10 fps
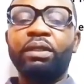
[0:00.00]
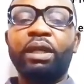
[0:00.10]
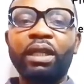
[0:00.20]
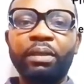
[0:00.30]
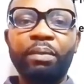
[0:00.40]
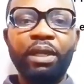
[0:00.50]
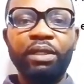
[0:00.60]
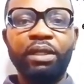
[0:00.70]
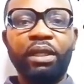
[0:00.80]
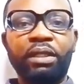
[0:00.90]
that
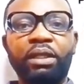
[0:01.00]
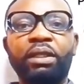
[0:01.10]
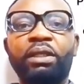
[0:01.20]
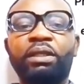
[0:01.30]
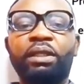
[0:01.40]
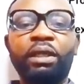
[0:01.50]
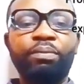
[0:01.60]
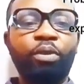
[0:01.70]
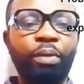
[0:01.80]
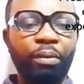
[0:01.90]
means that that
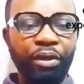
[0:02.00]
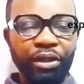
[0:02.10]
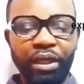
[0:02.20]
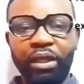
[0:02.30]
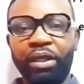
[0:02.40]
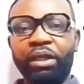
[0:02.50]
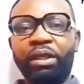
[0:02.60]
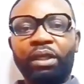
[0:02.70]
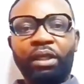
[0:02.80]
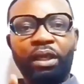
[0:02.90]
probability
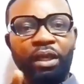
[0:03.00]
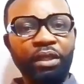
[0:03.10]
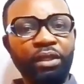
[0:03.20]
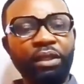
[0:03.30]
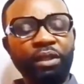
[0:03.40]
is